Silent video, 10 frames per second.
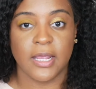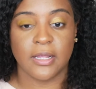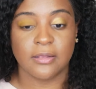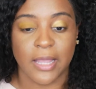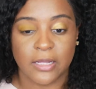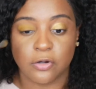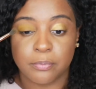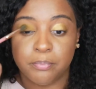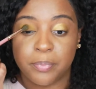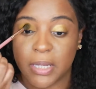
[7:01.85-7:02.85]
a lighter
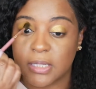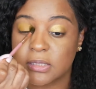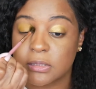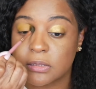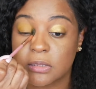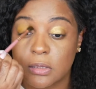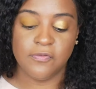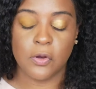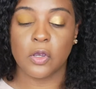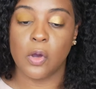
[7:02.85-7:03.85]
base.
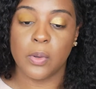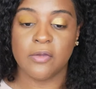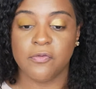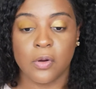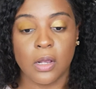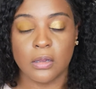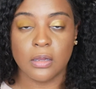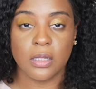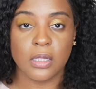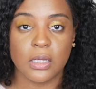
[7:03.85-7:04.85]
If you're going for a
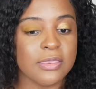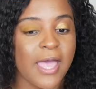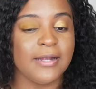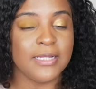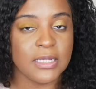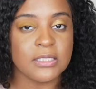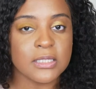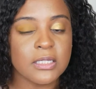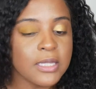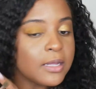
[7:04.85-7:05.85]
look that needs
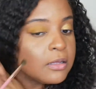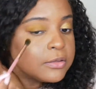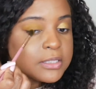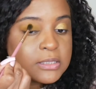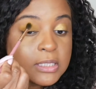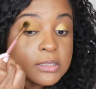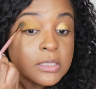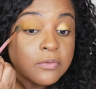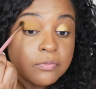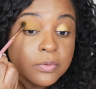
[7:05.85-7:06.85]
a yellow, this is
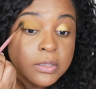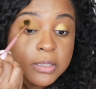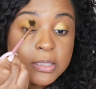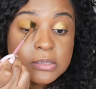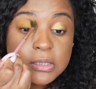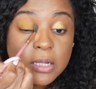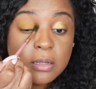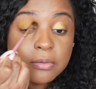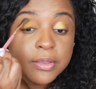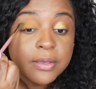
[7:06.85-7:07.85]
a really nice
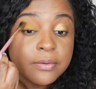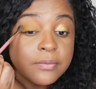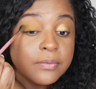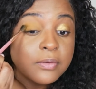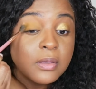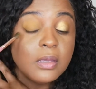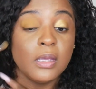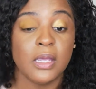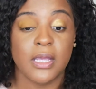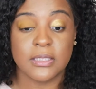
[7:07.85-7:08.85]
yellow though.
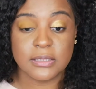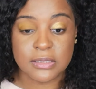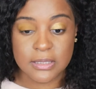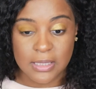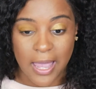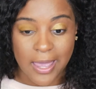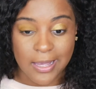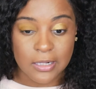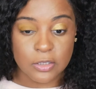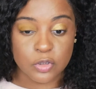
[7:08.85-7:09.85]
It's
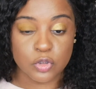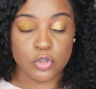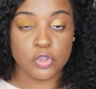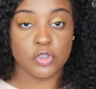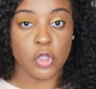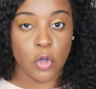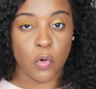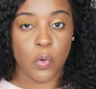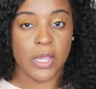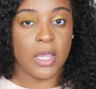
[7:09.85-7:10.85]
not
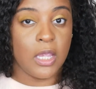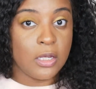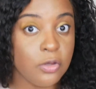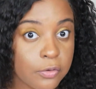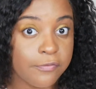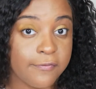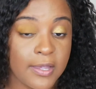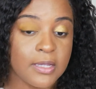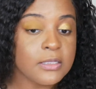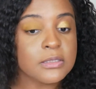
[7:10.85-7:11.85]
so in your
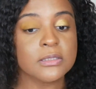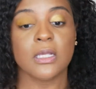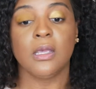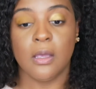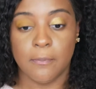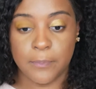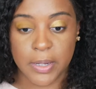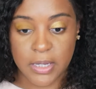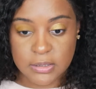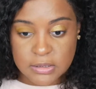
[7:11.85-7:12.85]
face,
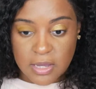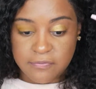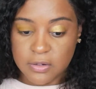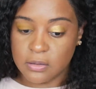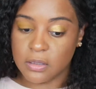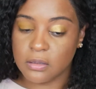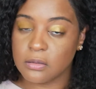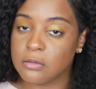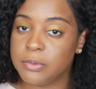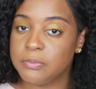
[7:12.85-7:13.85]
but it's definitely a
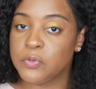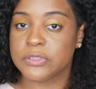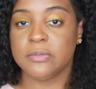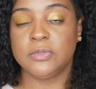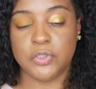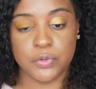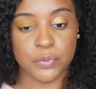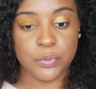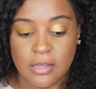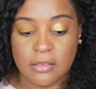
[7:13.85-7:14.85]
little bit more
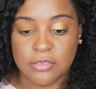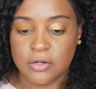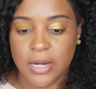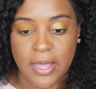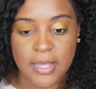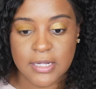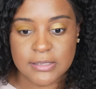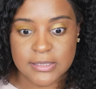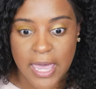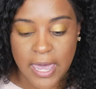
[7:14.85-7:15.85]
subdued. They're not
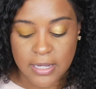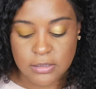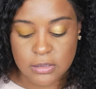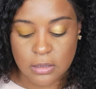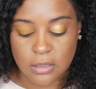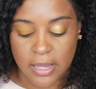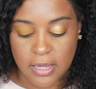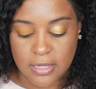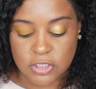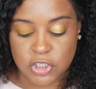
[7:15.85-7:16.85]
exact
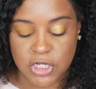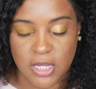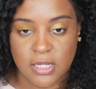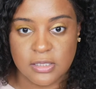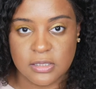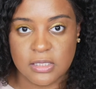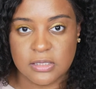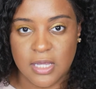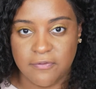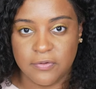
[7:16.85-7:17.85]
like shades. It's
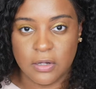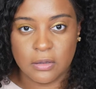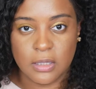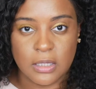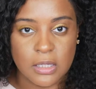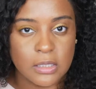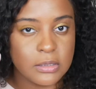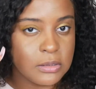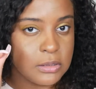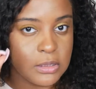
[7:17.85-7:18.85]
definitely
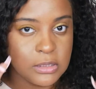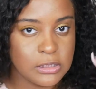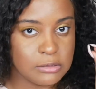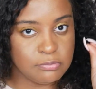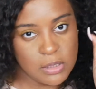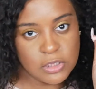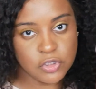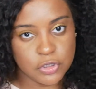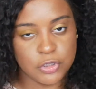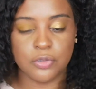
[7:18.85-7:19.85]
a smidge
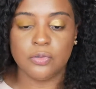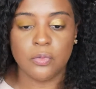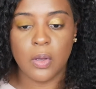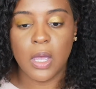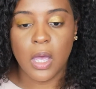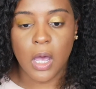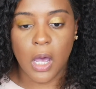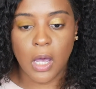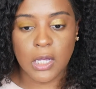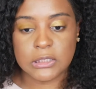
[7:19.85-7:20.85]
or two
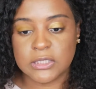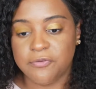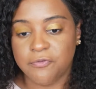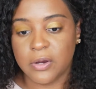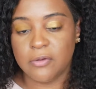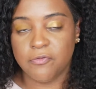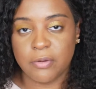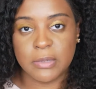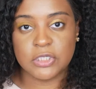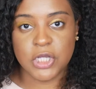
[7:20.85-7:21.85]
different
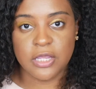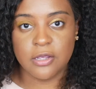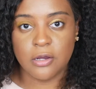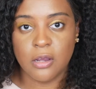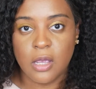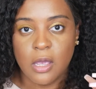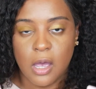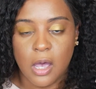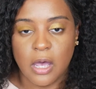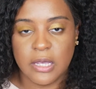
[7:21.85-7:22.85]
from each other
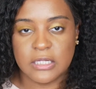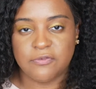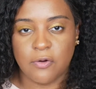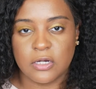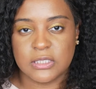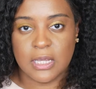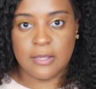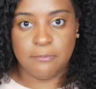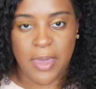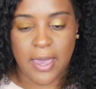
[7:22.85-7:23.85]
as far as
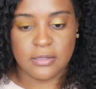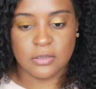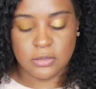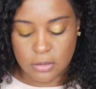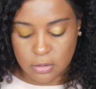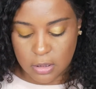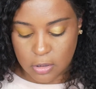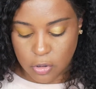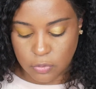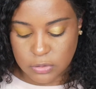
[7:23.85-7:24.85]
impact
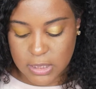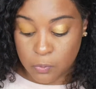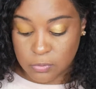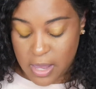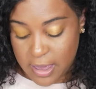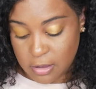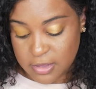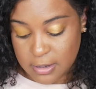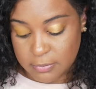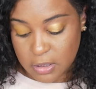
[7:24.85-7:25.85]
goes. And now
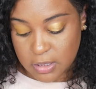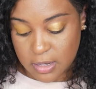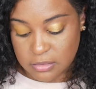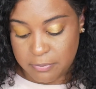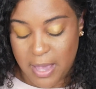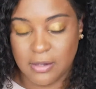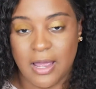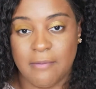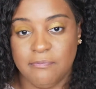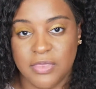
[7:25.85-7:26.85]
that I'm looking at the
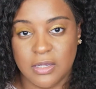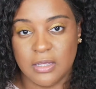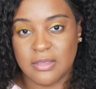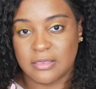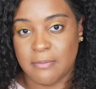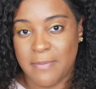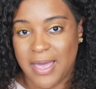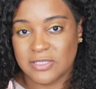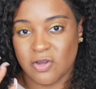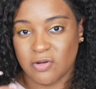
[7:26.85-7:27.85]
palette, I'm thinking that the
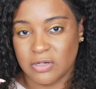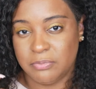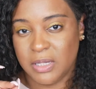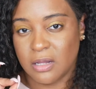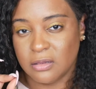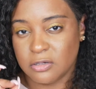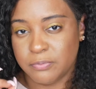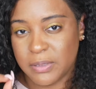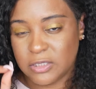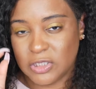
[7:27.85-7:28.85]
mattes are gonna be a
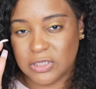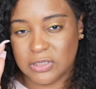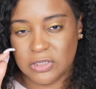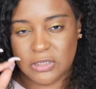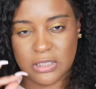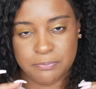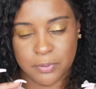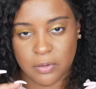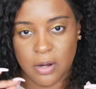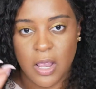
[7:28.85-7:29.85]
little bit
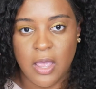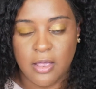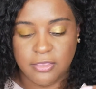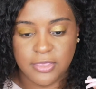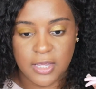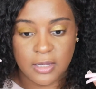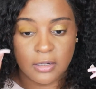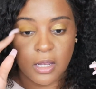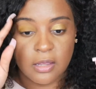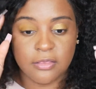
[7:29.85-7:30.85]
deeper
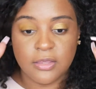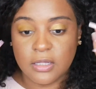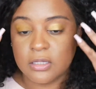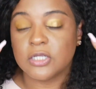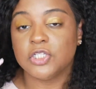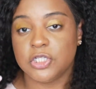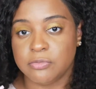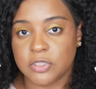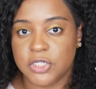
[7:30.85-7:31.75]
than the shimmer